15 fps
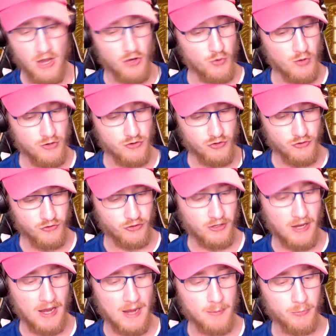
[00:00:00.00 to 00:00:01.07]
creatures,
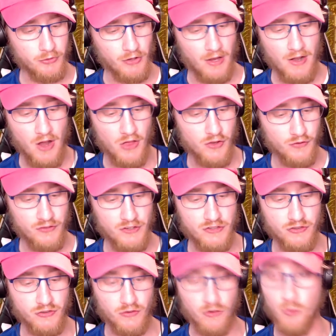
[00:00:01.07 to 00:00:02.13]
games, and other
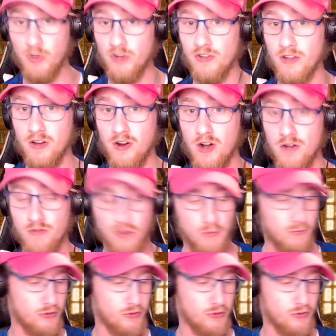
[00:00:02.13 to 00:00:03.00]
features of the Witchlight Carnival.